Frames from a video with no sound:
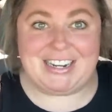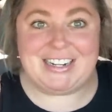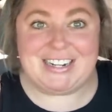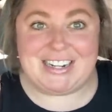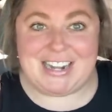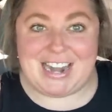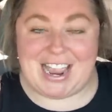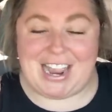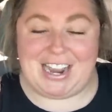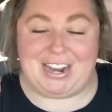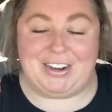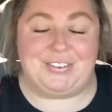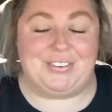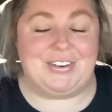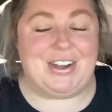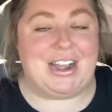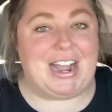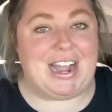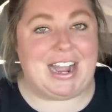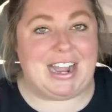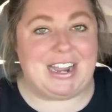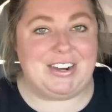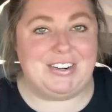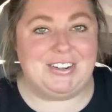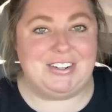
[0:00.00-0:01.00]
Now,
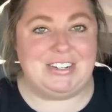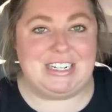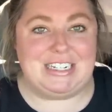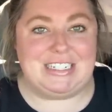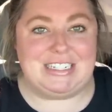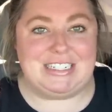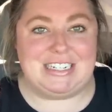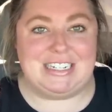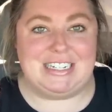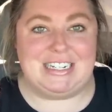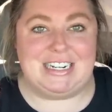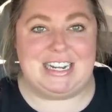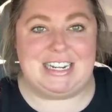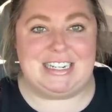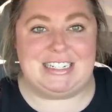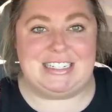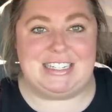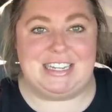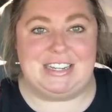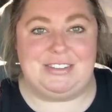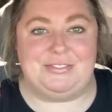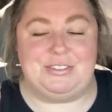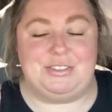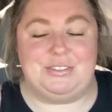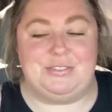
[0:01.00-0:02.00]
I already did a
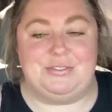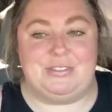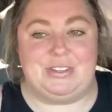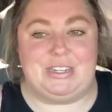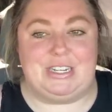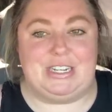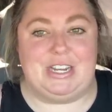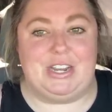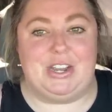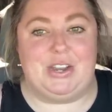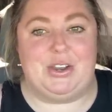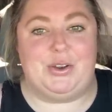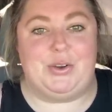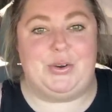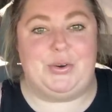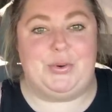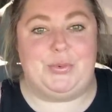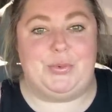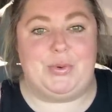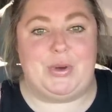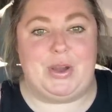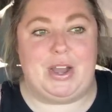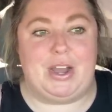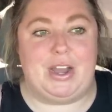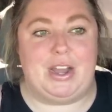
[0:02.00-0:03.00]
safety
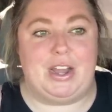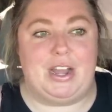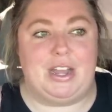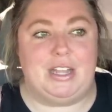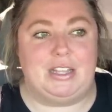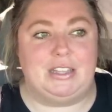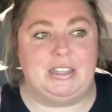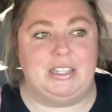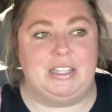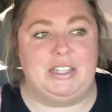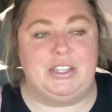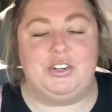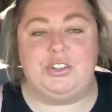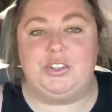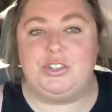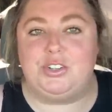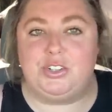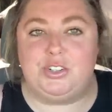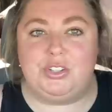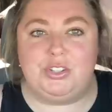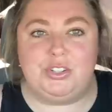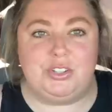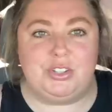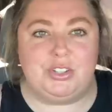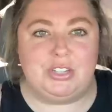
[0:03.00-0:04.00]
video a
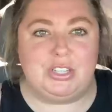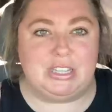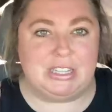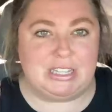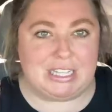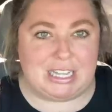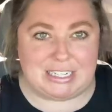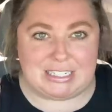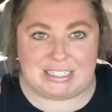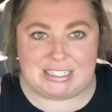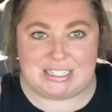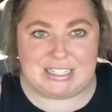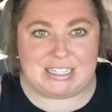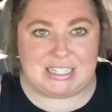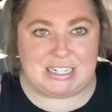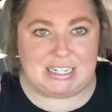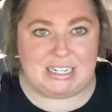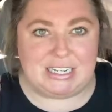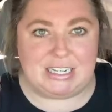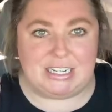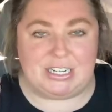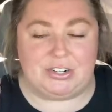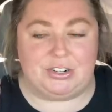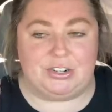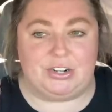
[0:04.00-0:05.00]
little less than a
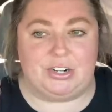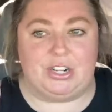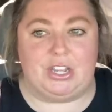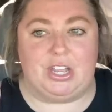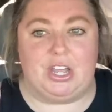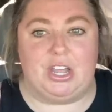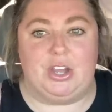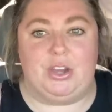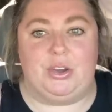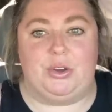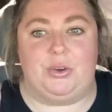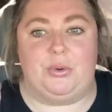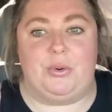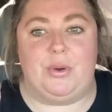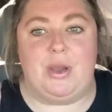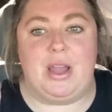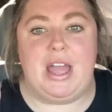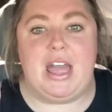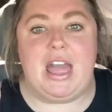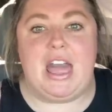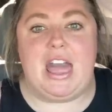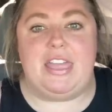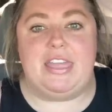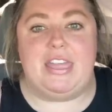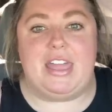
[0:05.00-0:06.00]
year ago
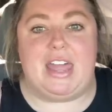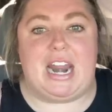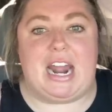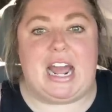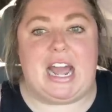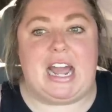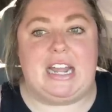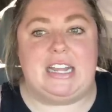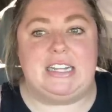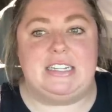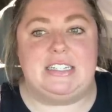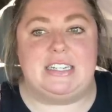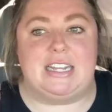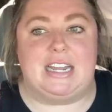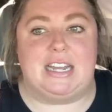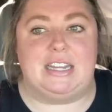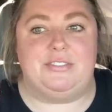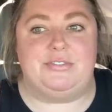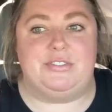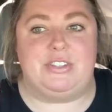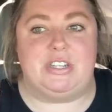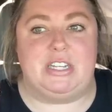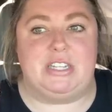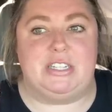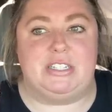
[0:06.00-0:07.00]
that I
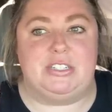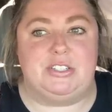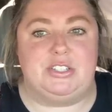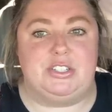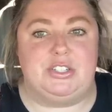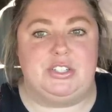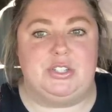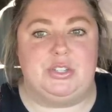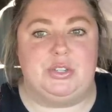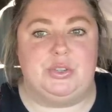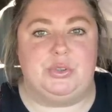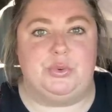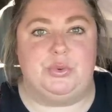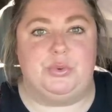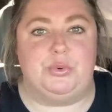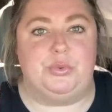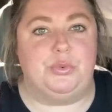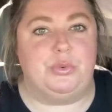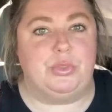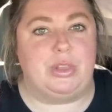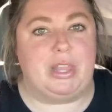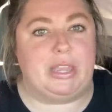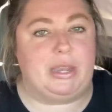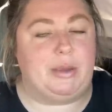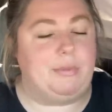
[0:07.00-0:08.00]
dived
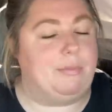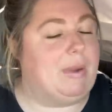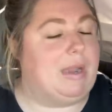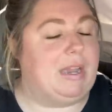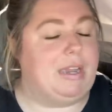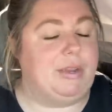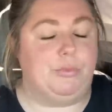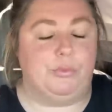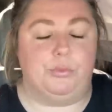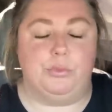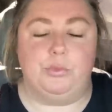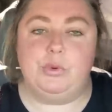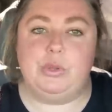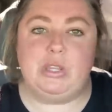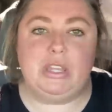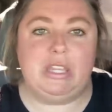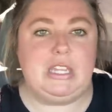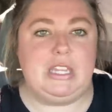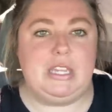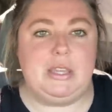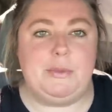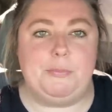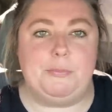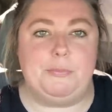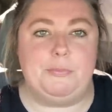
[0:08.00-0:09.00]
into like my
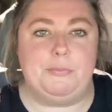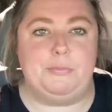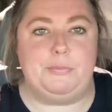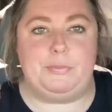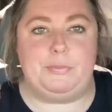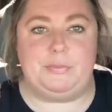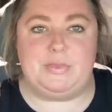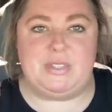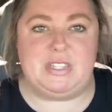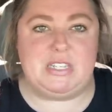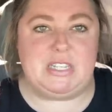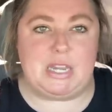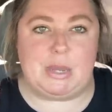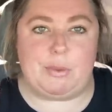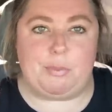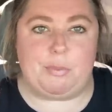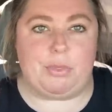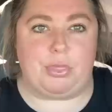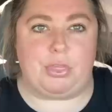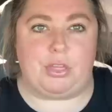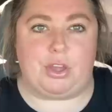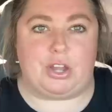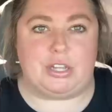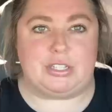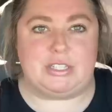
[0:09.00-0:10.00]
really deep
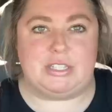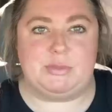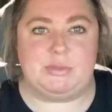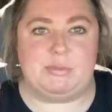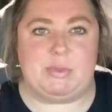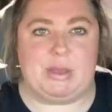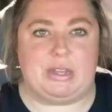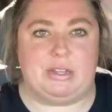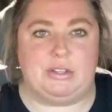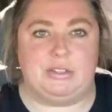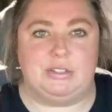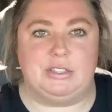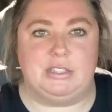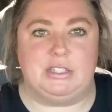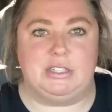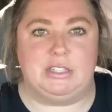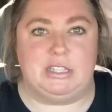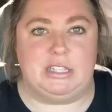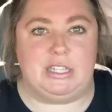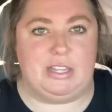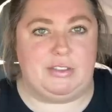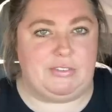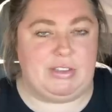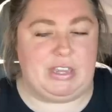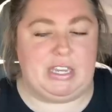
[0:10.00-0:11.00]
thoughts about
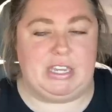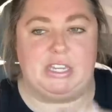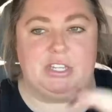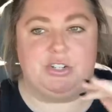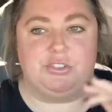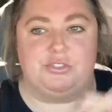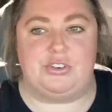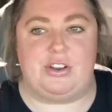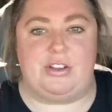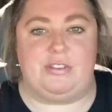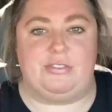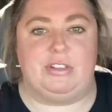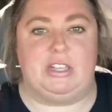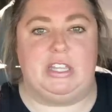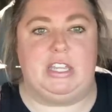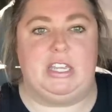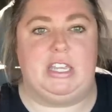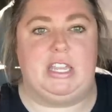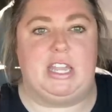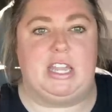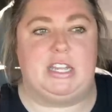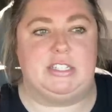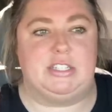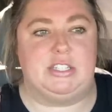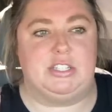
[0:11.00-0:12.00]
living and
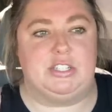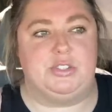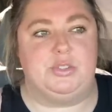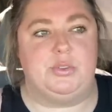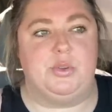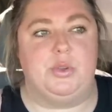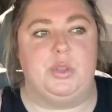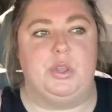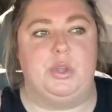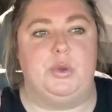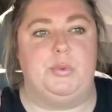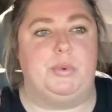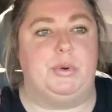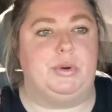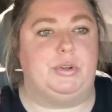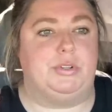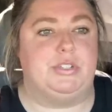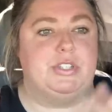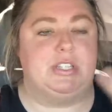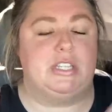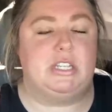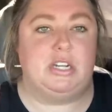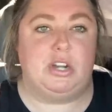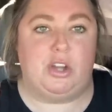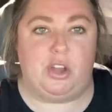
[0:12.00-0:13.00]
traveling as a solo
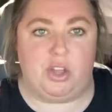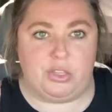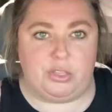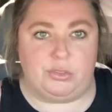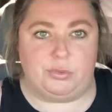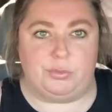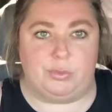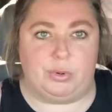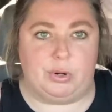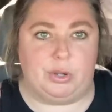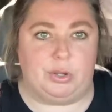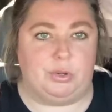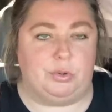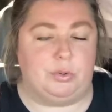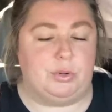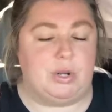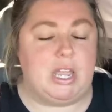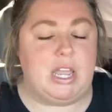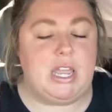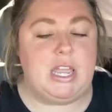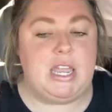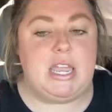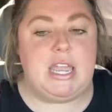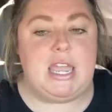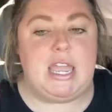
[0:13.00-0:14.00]
person on the road
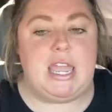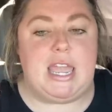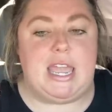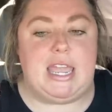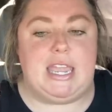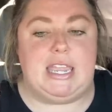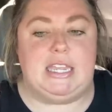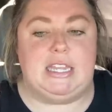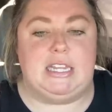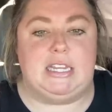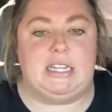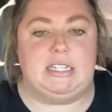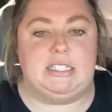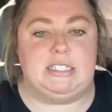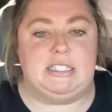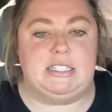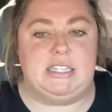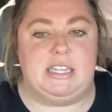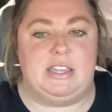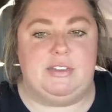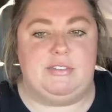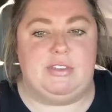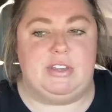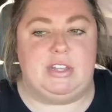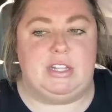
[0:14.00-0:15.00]
and
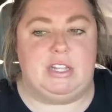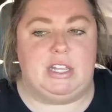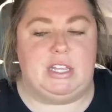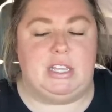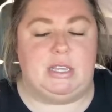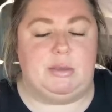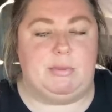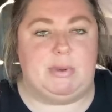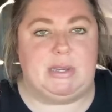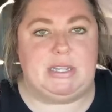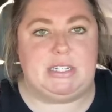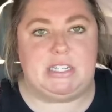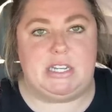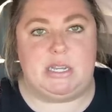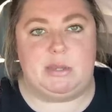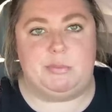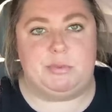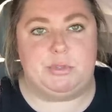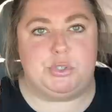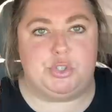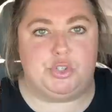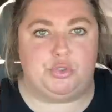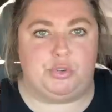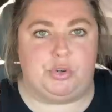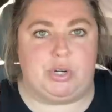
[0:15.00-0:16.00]
giving like my
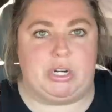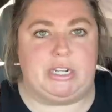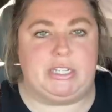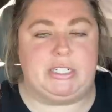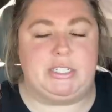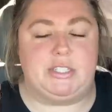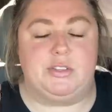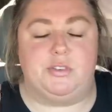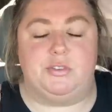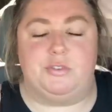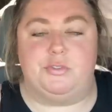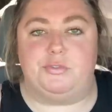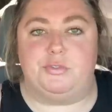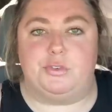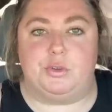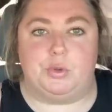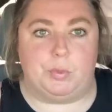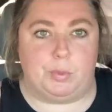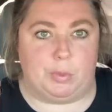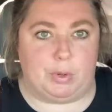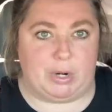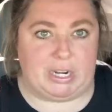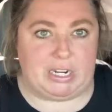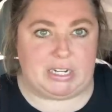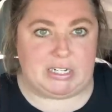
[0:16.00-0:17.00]
tips, tricks, full
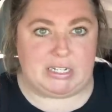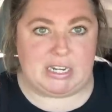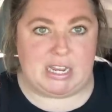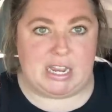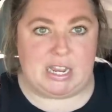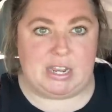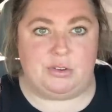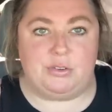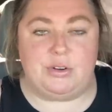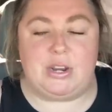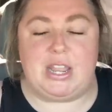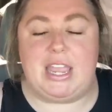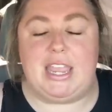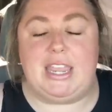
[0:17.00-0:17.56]
breakdown.